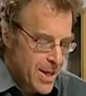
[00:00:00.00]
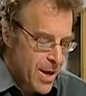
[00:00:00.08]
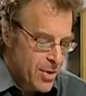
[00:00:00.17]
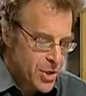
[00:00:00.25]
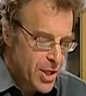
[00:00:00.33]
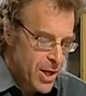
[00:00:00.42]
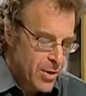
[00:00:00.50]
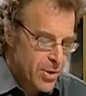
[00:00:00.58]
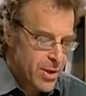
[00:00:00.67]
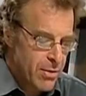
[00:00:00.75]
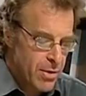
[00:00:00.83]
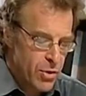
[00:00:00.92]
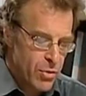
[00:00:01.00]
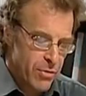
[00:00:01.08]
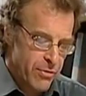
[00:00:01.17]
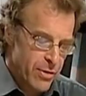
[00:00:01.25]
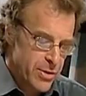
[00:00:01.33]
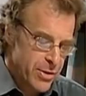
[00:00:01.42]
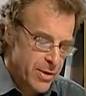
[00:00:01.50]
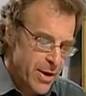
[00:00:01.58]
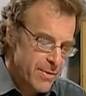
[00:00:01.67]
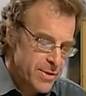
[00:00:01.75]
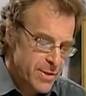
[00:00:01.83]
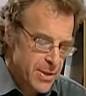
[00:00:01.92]
Now, Giallo, here are your
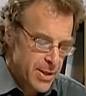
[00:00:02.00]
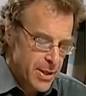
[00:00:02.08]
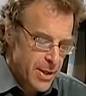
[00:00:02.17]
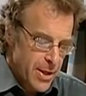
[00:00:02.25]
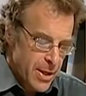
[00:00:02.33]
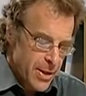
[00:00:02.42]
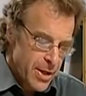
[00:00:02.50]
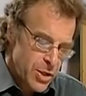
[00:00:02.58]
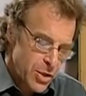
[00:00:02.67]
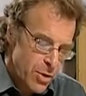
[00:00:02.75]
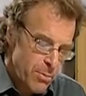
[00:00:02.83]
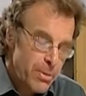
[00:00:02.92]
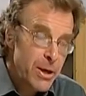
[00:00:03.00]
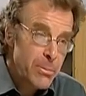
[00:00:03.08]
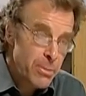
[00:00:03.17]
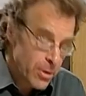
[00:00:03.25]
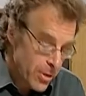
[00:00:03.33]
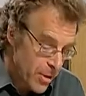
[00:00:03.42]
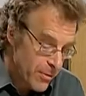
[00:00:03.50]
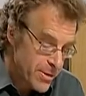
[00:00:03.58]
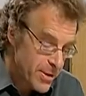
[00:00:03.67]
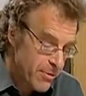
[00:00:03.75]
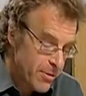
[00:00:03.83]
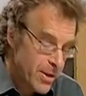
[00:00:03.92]
photographs. They show people of
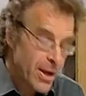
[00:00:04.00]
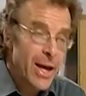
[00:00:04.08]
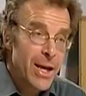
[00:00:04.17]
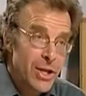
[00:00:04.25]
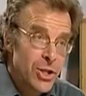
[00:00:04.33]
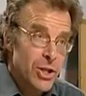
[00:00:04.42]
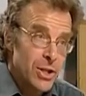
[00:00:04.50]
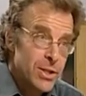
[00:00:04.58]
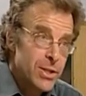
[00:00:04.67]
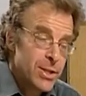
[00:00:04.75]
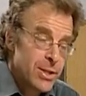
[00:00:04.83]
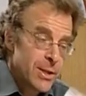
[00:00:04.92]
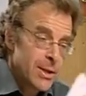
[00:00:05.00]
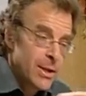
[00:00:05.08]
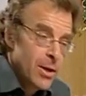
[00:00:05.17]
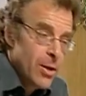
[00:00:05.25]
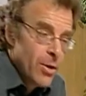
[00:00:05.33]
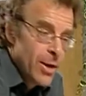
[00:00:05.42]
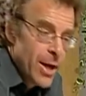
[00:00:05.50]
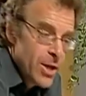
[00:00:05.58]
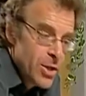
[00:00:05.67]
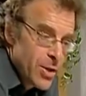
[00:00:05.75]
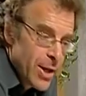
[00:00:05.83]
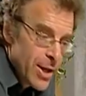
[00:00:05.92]
different ages on
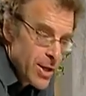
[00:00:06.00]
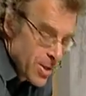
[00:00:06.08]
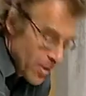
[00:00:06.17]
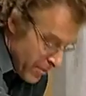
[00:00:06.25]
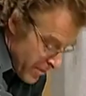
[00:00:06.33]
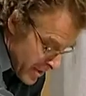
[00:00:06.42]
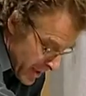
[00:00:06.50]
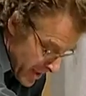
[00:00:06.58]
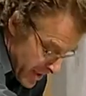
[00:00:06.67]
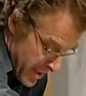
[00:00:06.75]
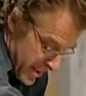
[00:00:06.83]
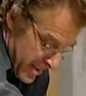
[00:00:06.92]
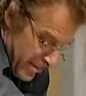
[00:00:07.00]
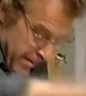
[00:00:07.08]
educational visits.